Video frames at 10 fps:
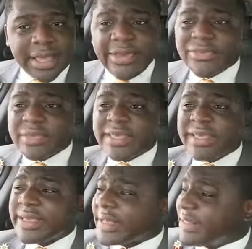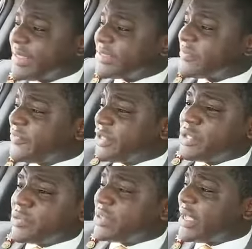If you think this
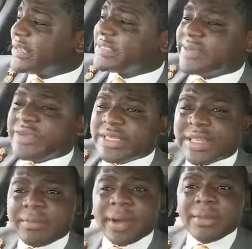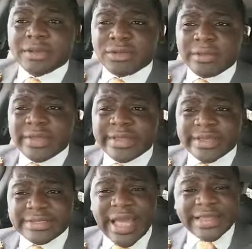video that is even in the public domain
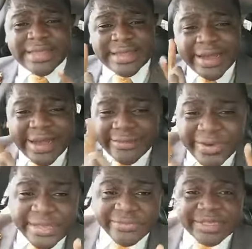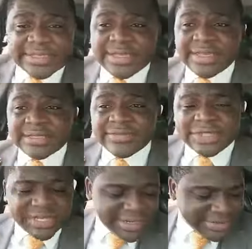is an undercover investigative
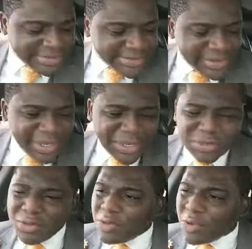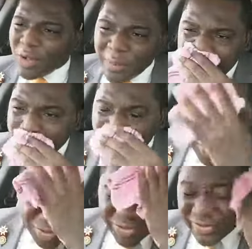journalism, do you call people
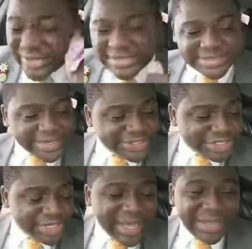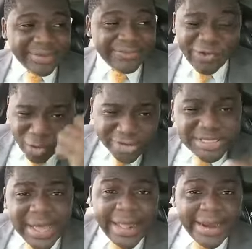to create such
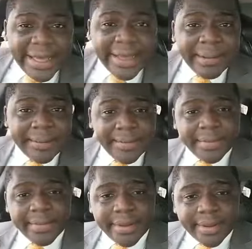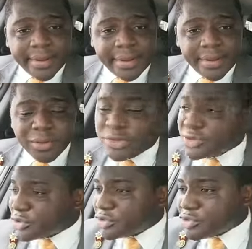false alarm?
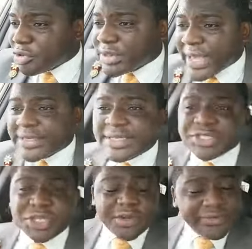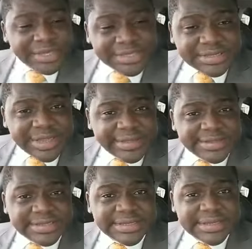Won't you draw the attention of the
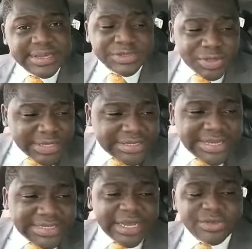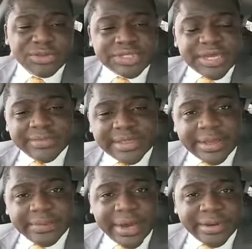state so the state can do
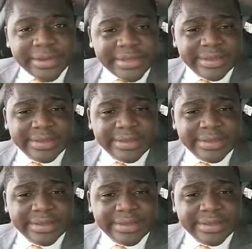something about it?